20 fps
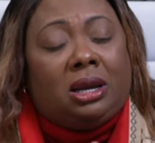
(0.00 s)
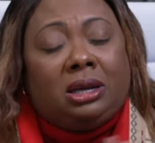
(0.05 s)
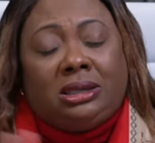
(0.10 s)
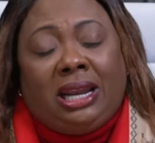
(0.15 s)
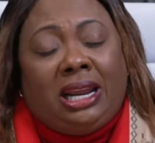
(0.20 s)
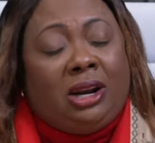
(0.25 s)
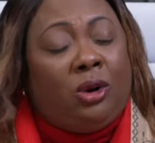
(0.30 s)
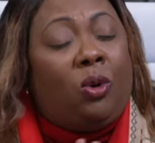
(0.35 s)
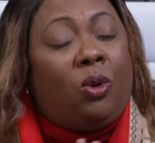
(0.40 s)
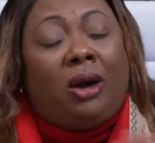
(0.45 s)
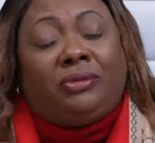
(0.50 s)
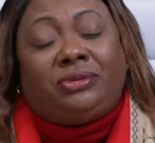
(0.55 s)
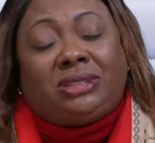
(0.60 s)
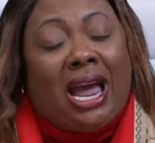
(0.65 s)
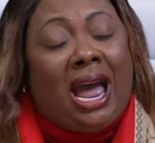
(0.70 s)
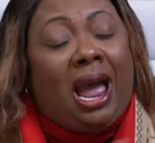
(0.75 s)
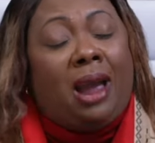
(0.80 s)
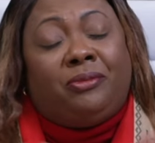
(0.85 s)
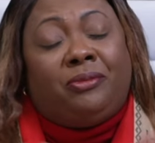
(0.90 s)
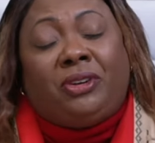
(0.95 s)
They don't have
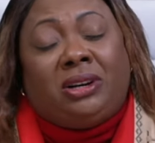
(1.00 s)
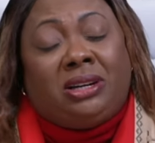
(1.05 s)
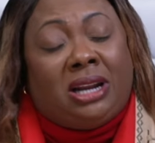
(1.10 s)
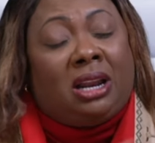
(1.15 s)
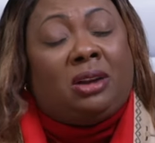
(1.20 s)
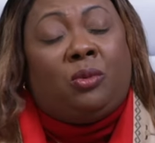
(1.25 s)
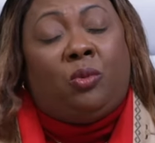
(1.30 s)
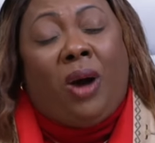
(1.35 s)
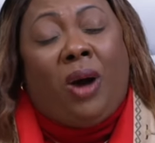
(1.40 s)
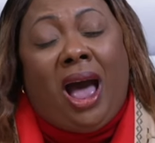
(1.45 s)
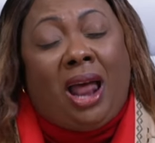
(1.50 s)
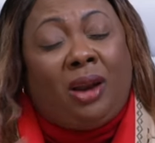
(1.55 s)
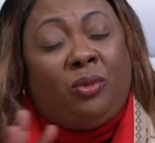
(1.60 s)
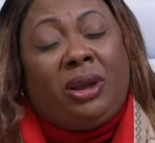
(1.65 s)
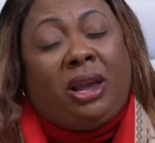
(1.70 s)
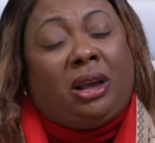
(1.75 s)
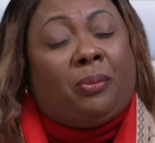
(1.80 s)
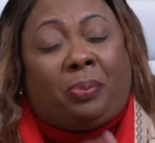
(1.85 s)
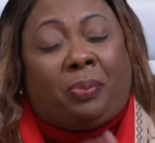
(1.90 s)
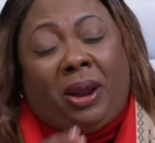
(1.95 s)
time for nothing. While
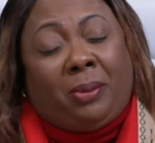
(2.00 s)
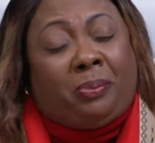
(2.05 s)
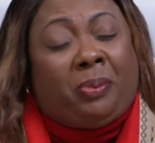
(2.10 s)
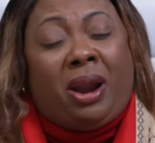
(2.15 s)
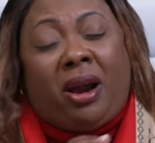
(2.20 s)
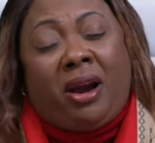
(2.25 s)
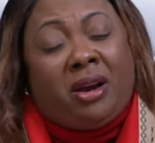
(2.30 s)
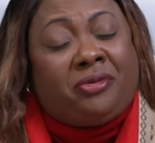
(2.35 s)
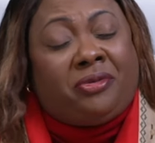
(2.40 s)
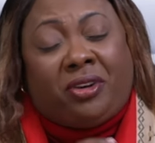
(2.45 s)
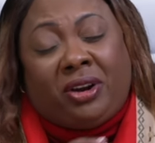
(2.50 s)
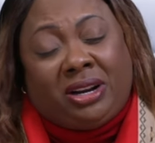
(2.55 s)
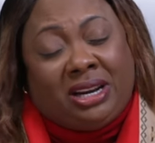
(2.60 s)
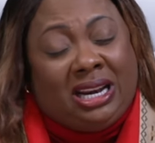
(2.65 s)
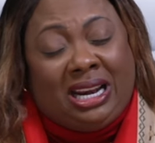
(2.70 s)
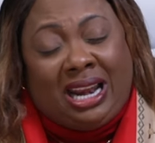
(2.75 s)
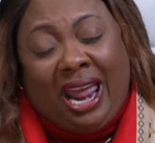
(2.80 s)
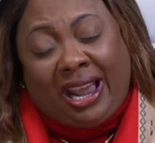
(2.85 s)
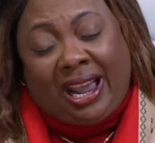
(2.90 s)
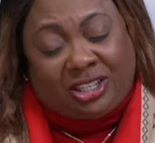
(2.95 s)
we are preparing for an
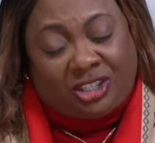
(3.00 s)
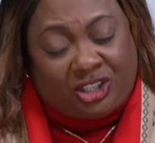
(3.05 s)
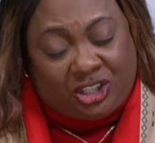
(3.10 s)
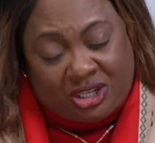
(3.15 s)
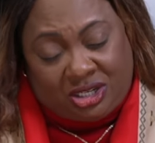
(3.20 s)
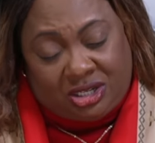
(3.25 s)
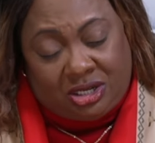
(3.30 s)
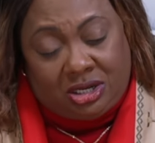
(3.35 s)
election,